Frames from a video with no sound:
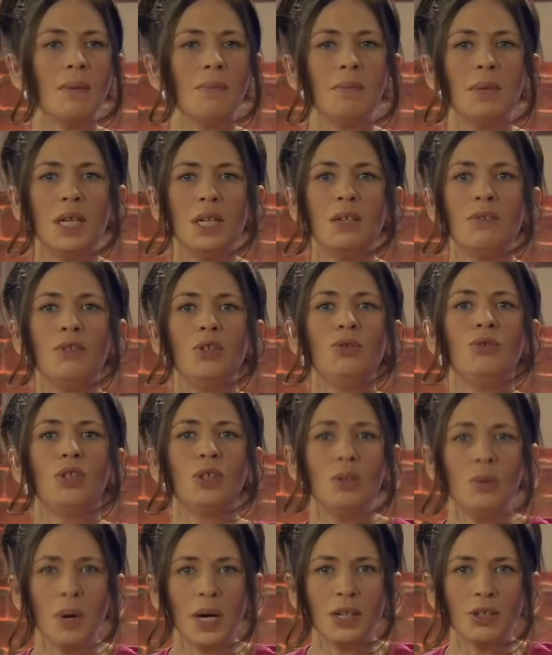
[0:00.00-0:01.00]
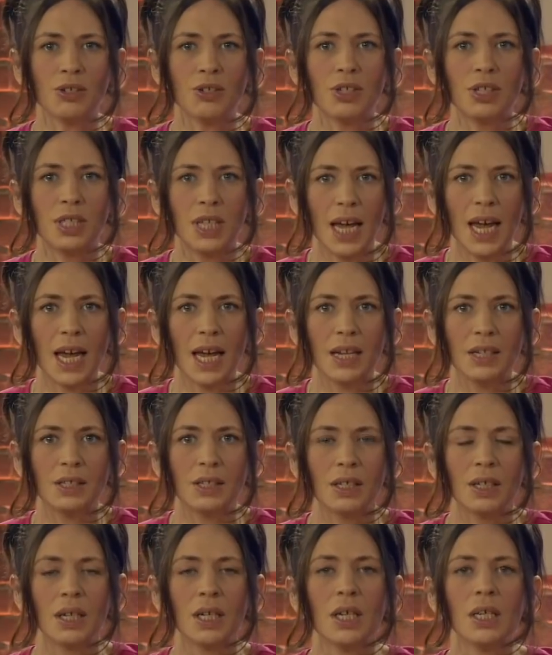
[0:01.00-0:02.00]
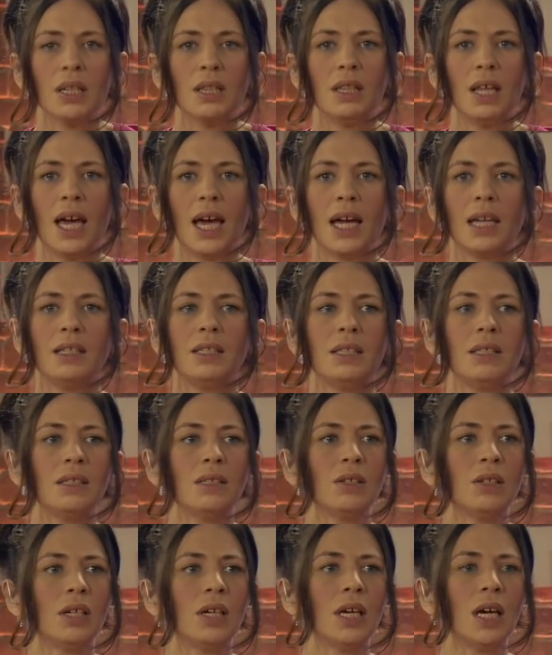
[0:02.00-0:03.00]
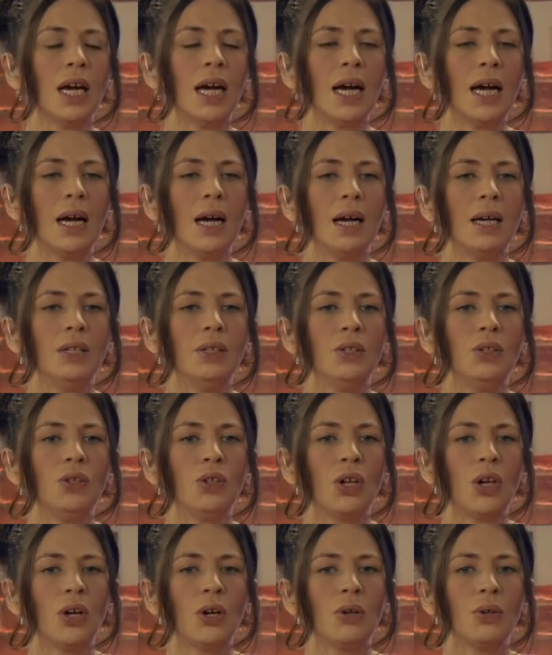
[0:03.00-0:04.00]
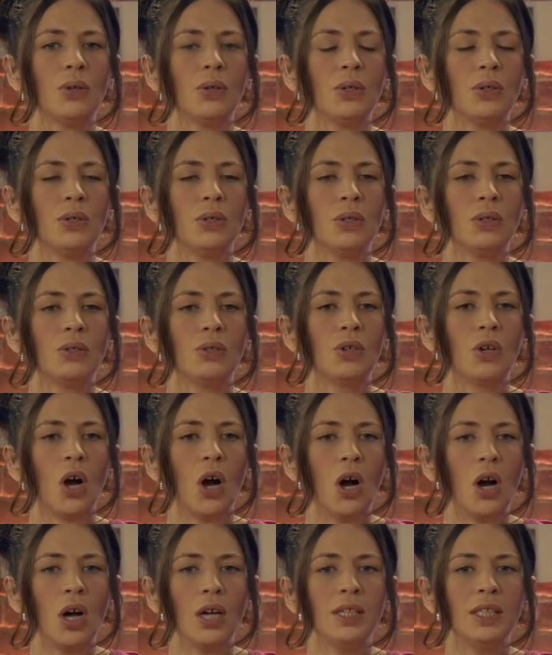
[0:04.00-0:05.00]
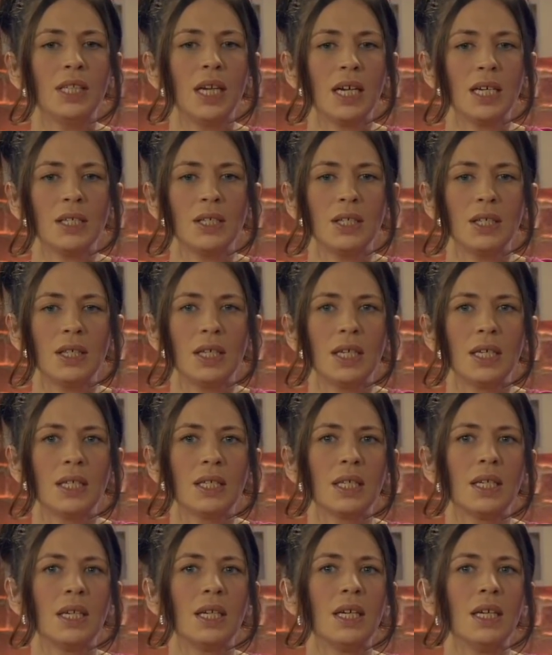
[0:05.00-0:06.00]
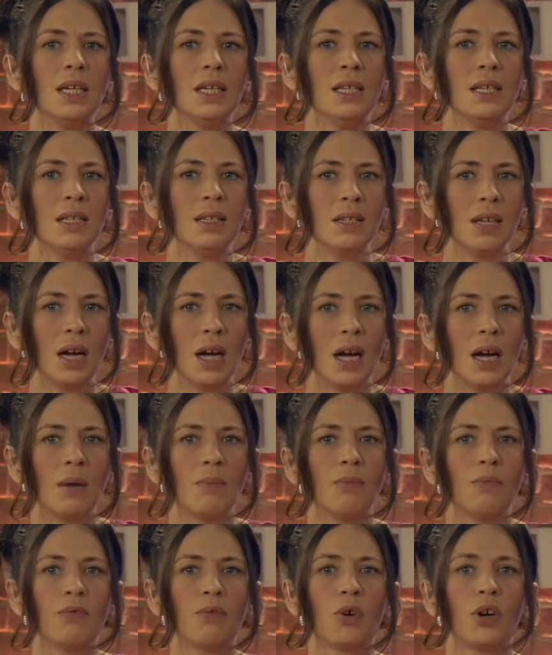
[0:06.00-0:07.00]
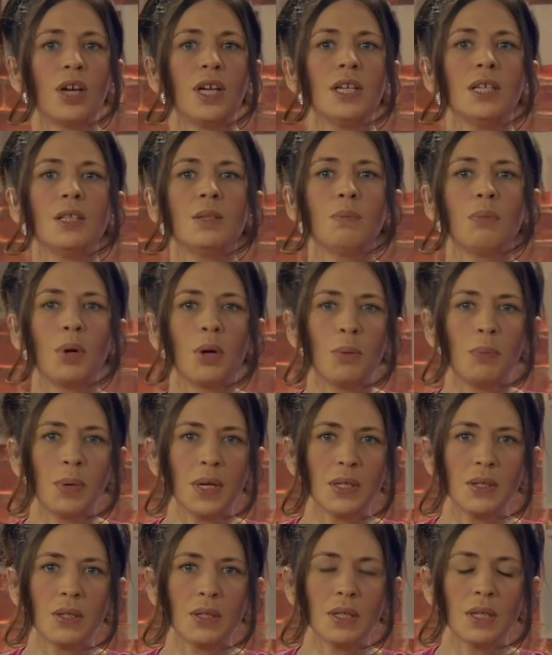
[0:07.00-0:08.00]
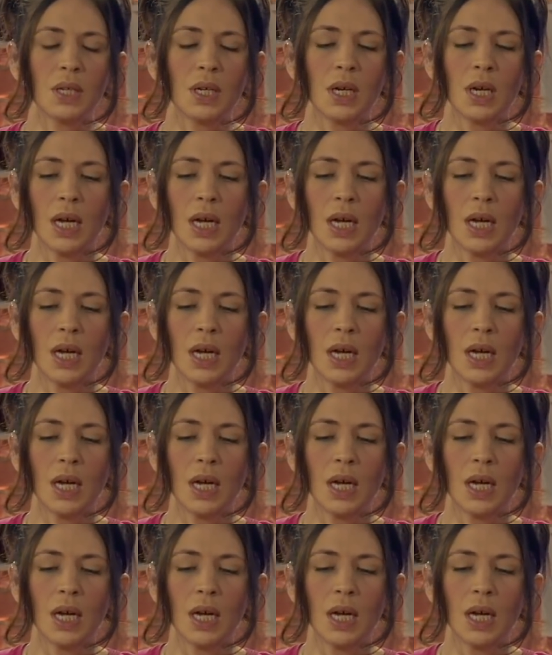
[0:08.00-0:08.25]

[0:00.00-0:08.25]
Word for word: Many of you do understand that, you know, God does things in His time for His purpose.